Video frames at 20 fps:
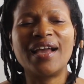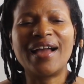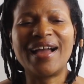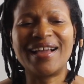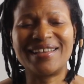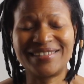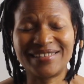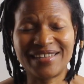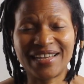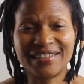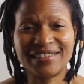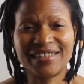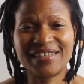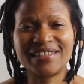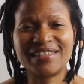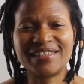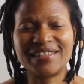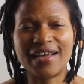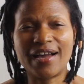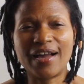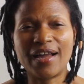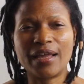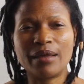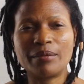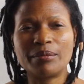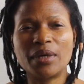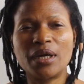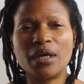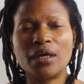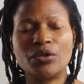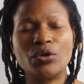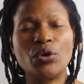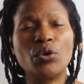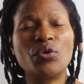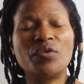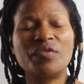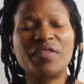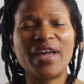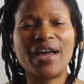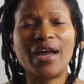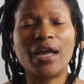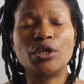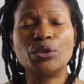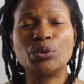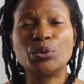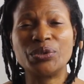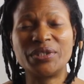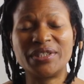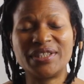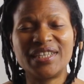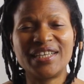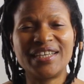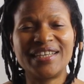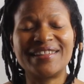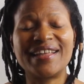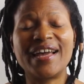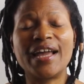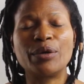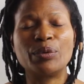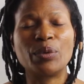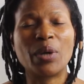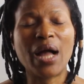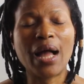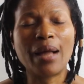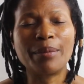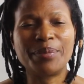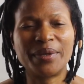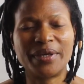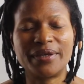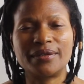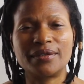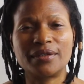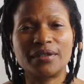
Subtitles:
at a certain time, go there, you will see that it will happen.